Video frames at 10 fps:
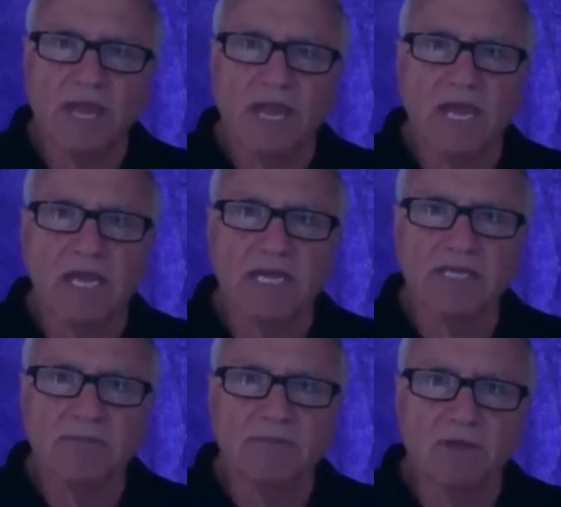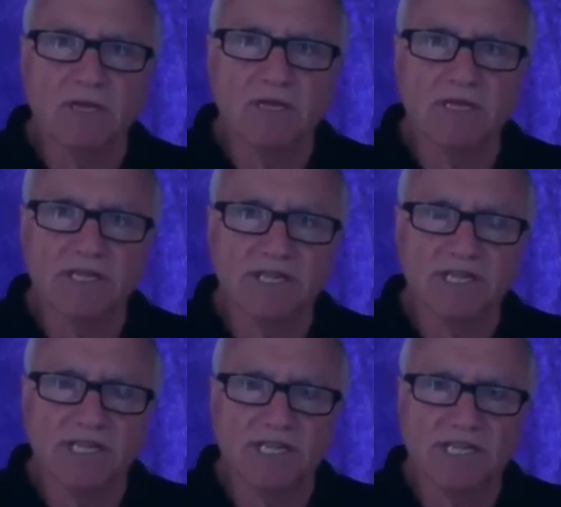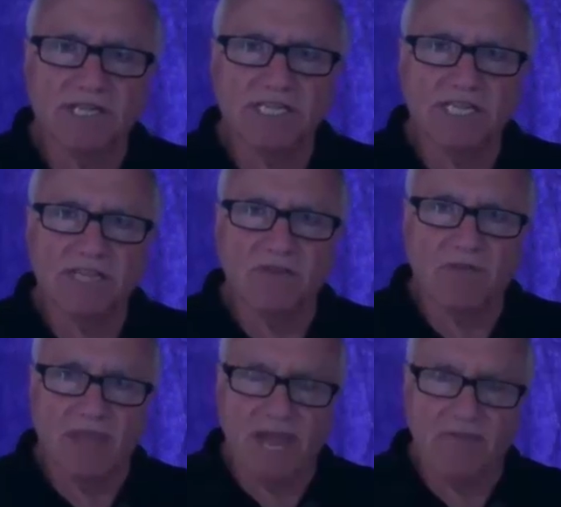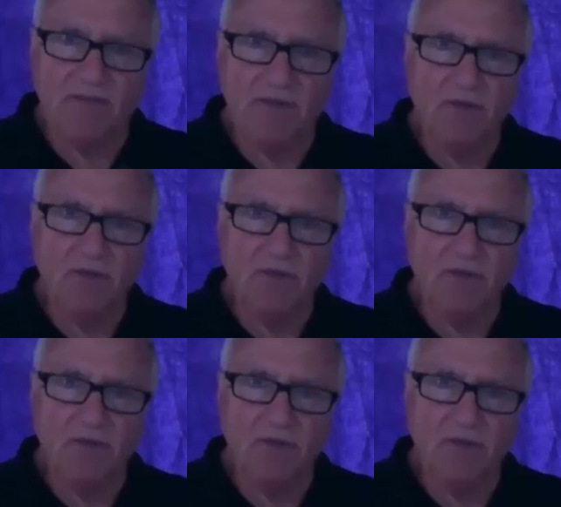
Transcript: and his buildings in 666 Fifth Avenue.